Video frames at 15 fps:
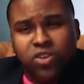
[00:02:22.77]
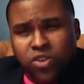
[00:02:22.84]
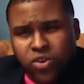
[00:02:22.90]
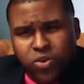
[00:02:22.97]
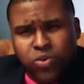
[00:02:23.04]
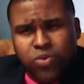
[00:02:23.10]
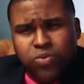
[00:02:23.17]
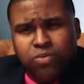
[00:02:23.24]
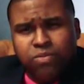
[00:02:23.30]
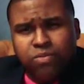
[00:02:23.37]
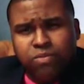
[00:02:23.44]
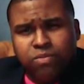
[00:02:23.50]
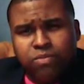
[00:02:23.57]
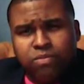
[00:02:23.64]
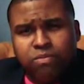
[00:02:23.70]
you,
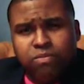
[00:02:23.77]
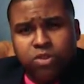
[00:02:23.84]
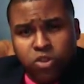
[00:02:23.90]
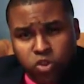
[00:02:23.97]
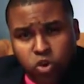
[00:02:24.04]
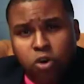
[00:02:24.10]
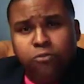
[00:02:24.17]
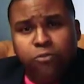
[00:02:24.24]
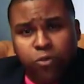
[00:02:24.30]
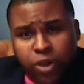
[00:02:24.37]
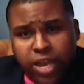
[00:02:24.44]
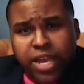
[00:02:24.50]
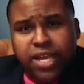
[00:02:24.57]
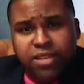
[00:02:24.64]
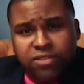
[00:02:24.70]
your
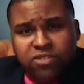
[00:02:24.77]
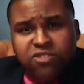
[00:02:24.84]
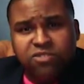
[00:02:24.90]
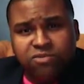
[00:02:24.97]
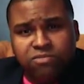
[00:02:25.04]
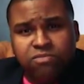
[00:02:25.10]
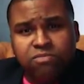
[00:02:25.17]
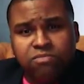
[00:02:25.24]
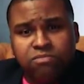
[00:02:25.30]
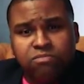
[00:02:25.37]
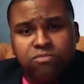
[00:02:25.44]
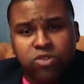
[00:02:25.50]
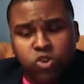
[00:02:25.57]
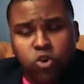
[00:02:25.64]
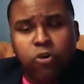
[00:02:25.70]
friends,
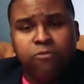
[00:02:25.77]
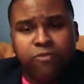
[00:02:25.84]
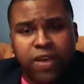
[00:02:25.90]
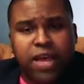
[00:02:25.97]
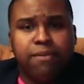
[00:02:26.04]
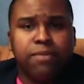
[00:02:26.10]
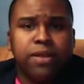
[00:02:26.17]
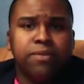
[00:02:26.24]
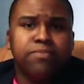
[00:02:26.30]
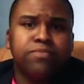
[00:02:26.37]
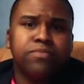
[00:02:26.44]
your family.